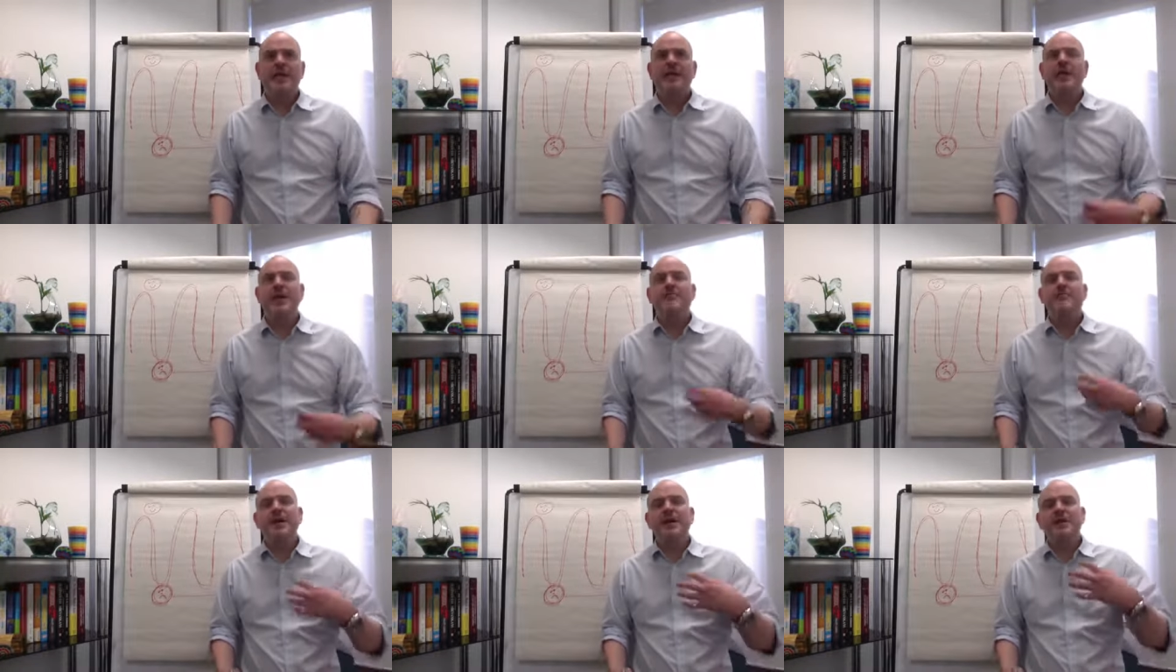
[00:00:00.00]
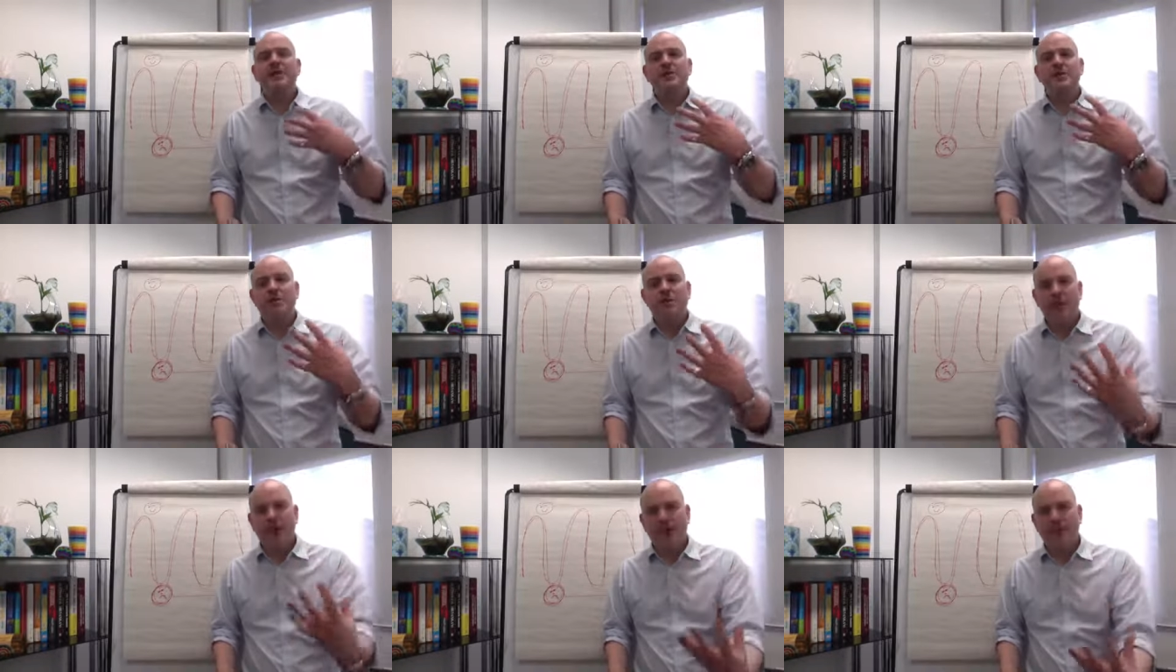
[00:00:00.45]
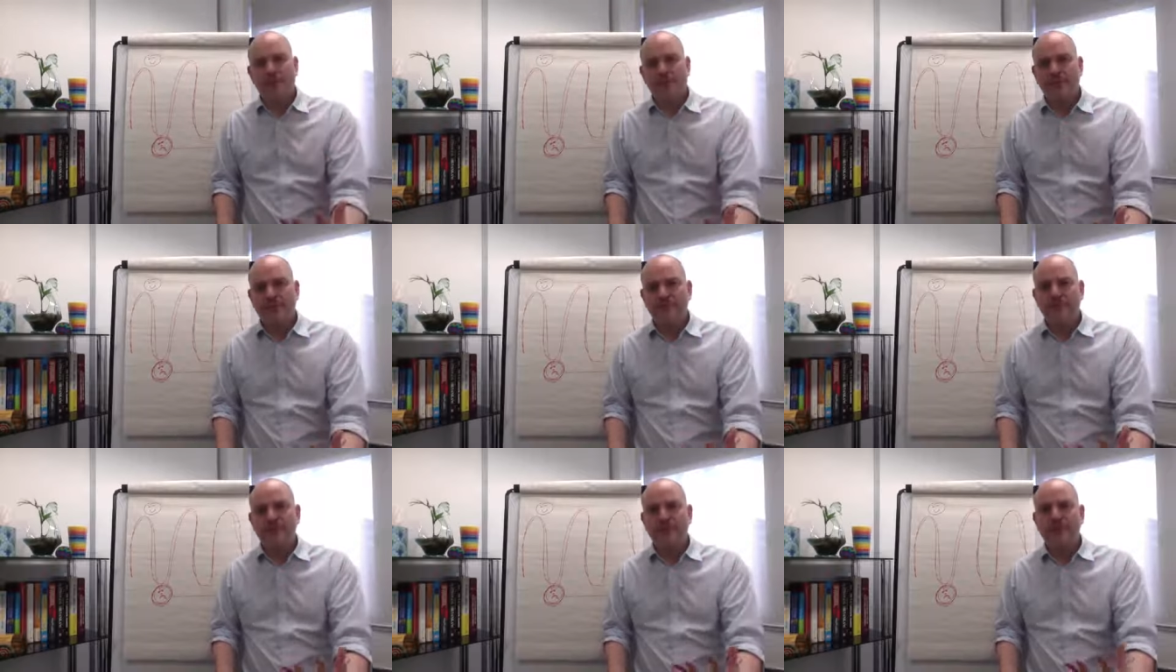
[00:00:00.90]
It makes you
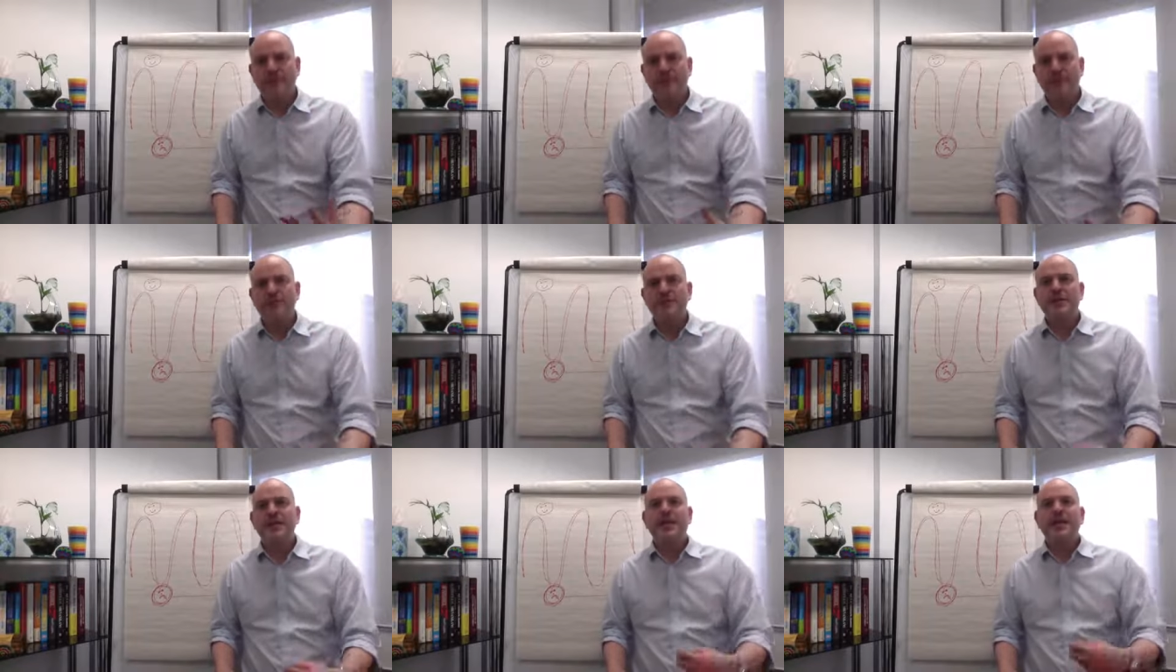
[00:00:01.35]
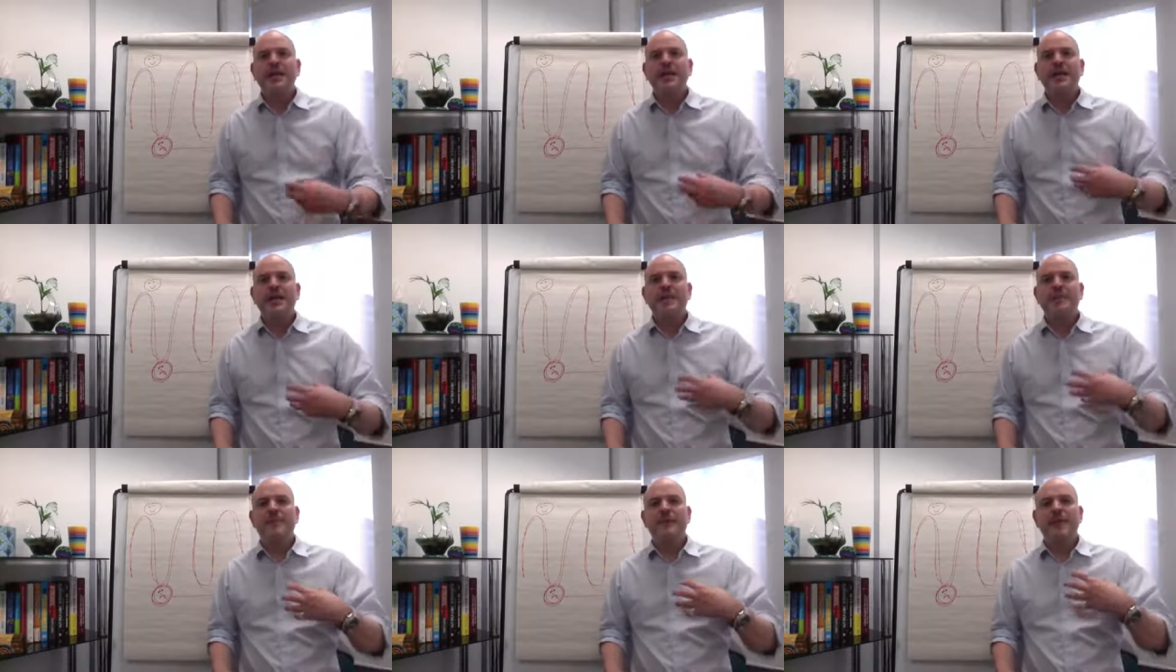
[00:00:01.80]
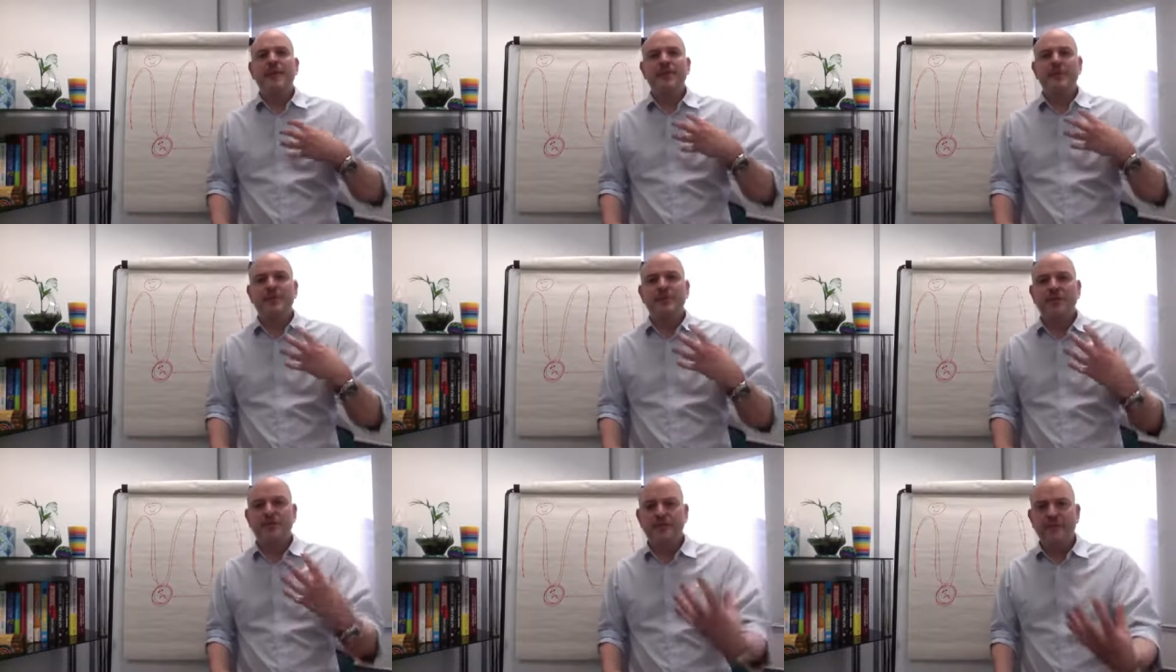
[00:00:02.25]
hyper-vigilant. It
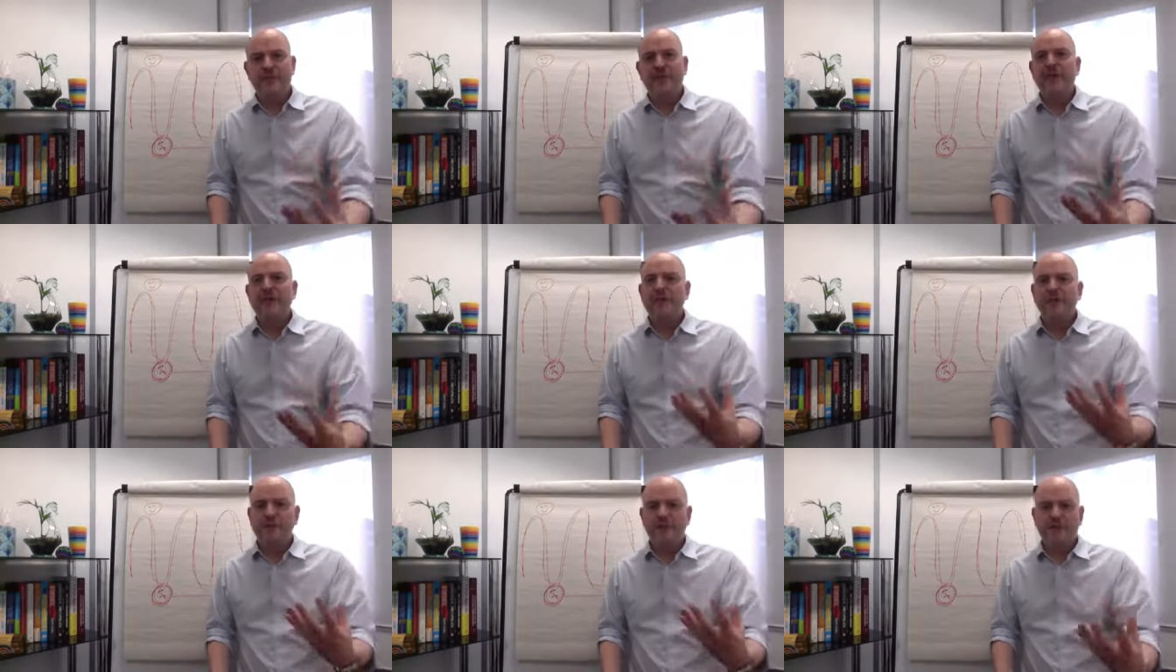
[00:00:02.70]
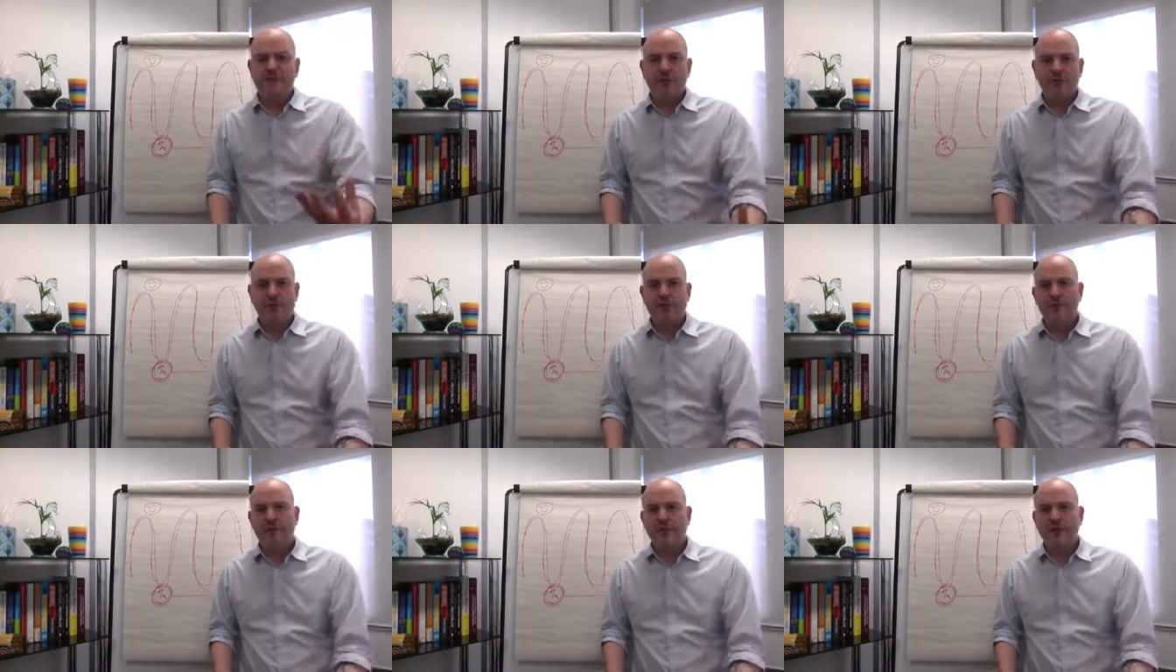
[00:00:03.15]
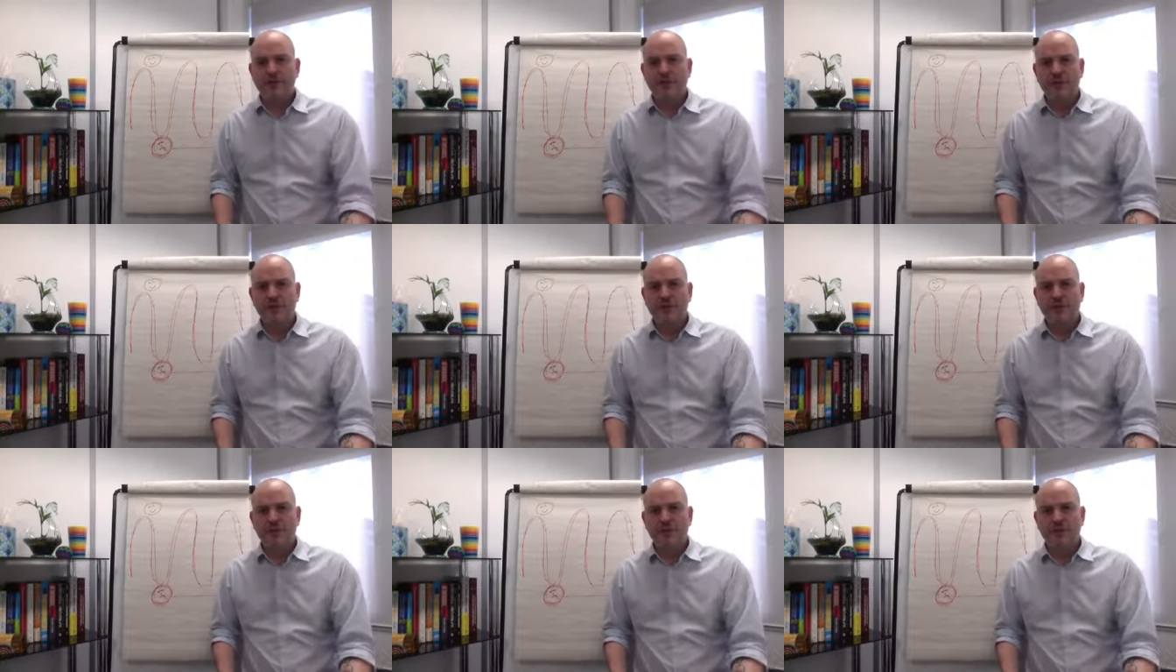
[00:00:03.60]
makes you fearful of your
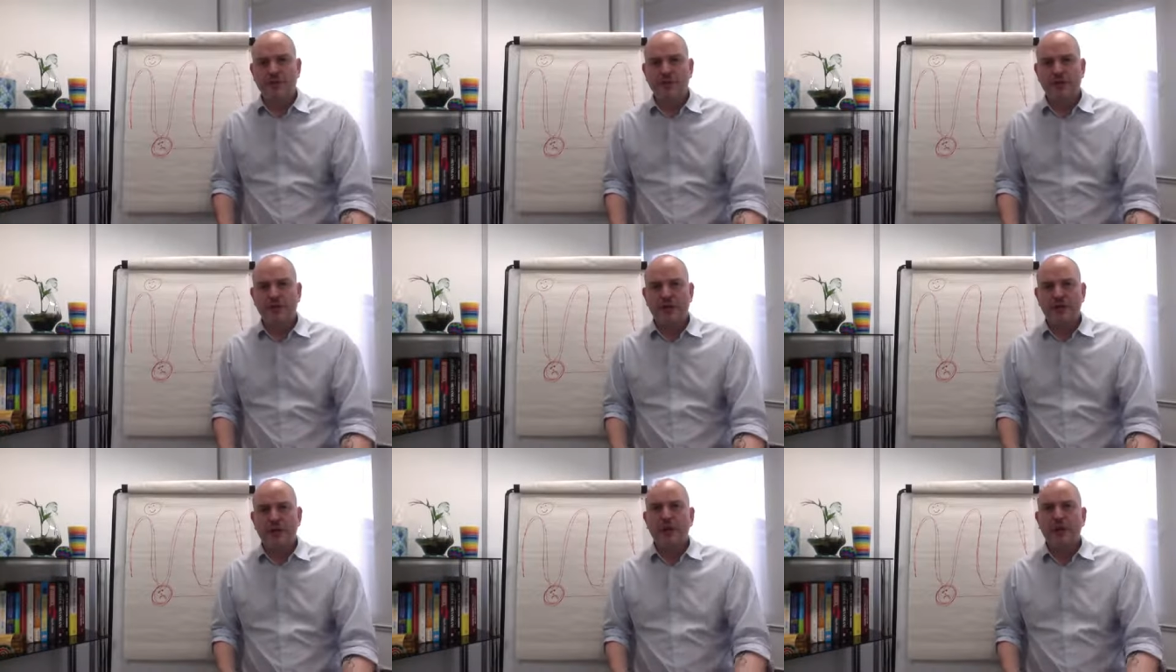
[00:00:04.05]
emotions.